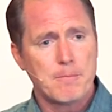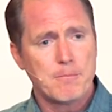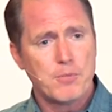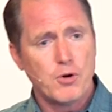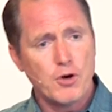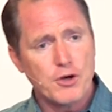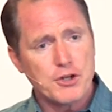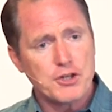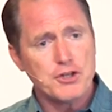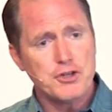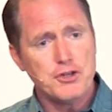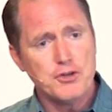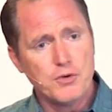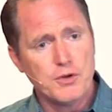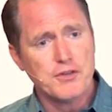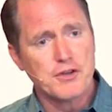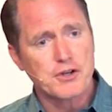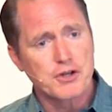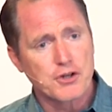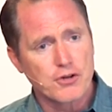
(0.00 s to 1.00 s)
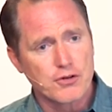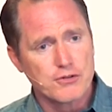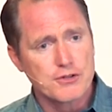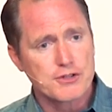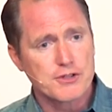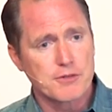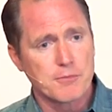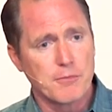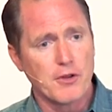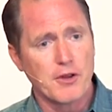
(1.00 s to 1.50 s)
put you in the
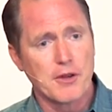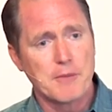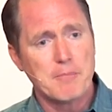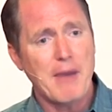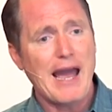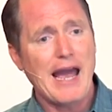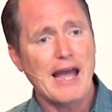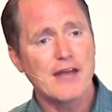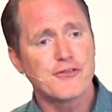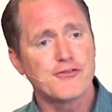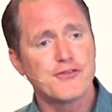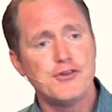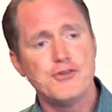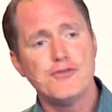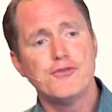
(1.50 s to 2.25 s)
crucible and passed